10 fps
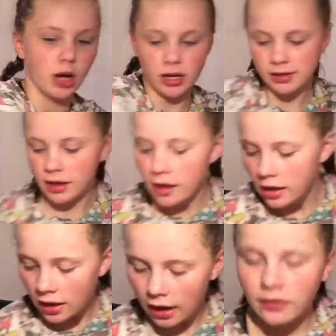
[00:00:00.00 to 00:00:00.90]
Price.
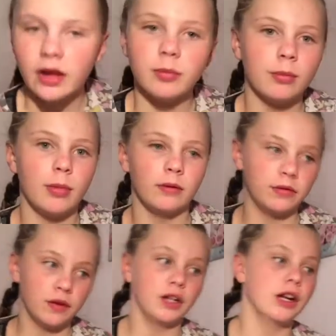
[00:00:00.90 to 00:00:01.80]
And then
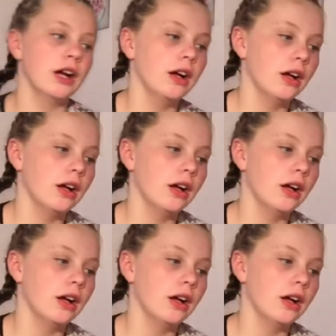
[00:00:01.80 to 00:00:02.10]
so